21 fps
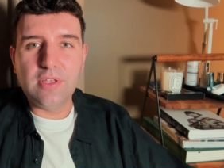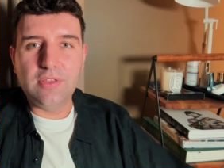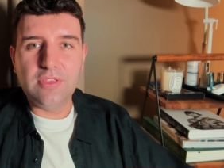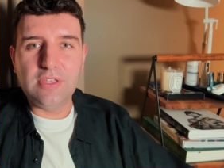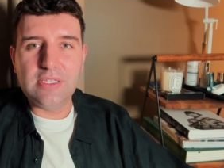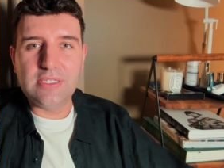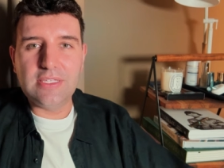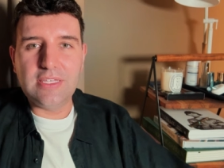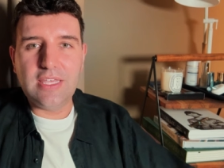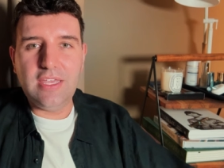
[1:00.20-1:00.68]
on
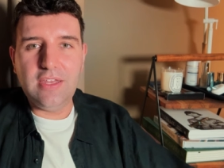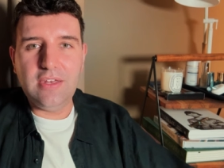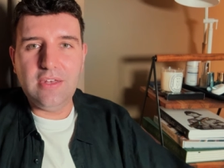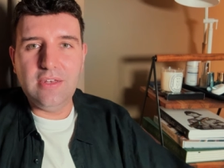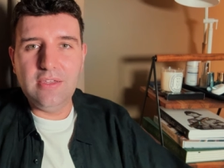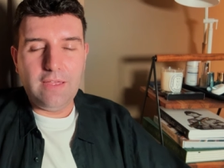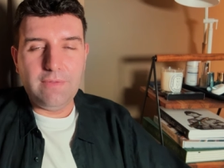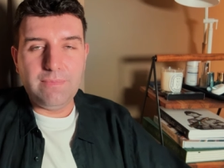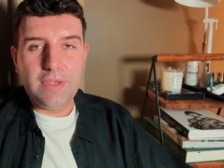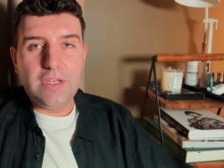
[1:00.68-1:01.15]
the
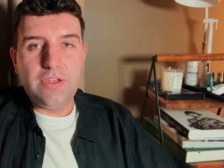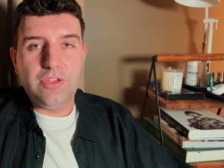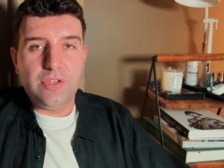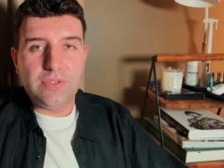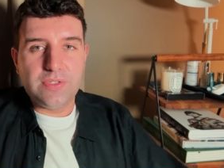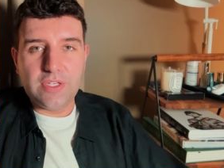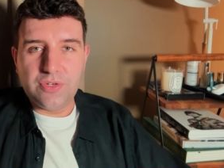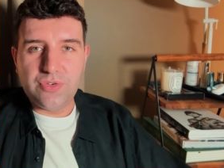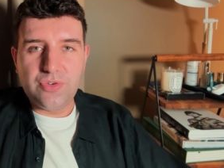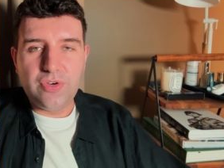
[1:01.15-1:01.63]
skin. I've been
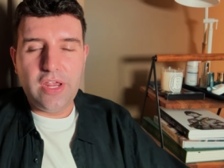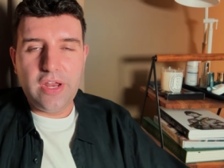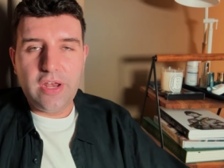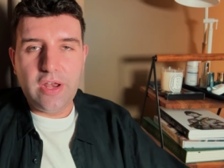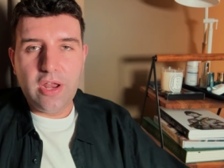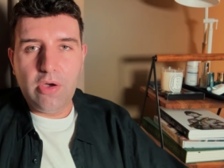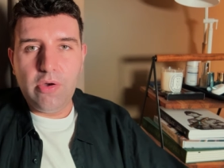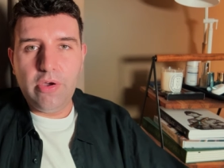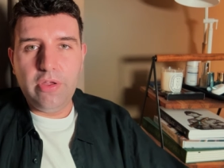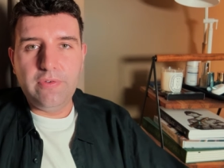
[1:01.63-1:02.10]
using
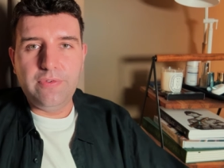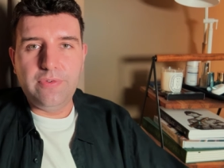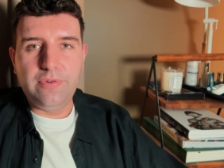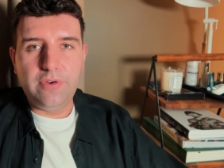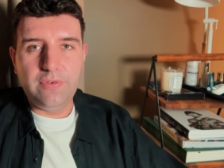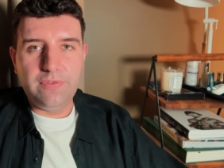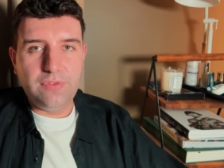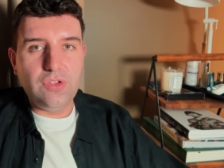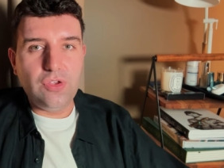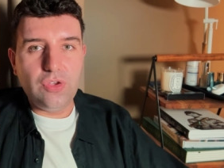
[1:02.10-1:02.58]
tretinoin
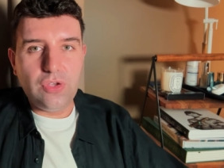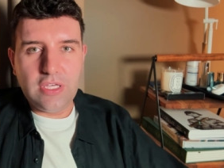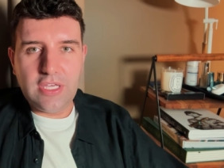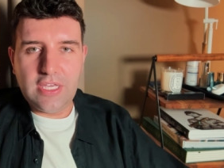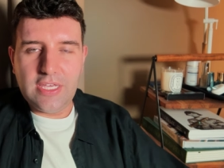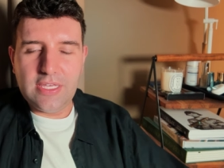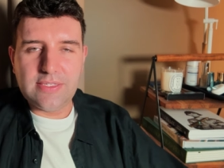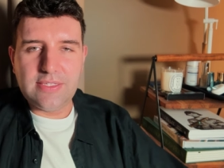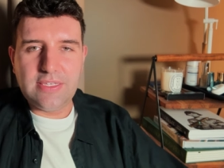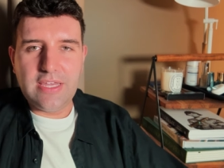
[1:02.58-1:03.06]
for a few
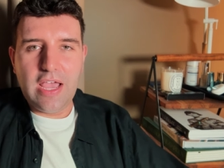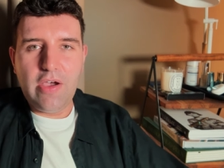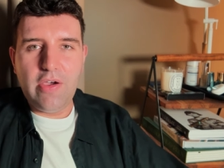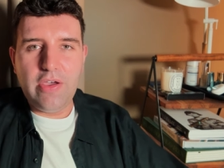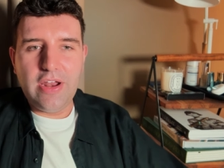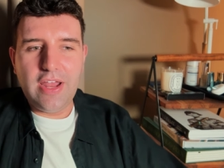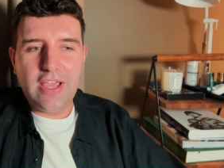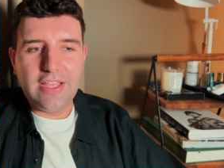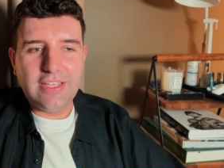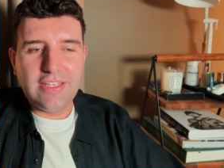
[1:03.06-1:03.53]
years
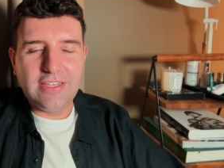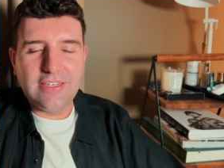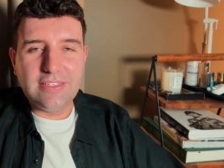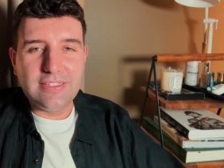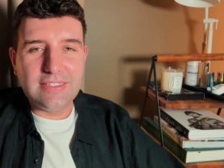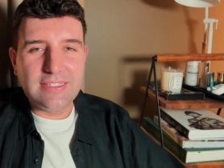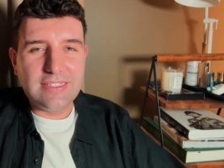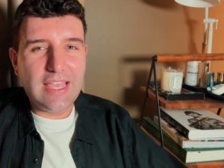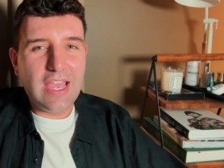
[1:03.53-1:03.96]
now and I can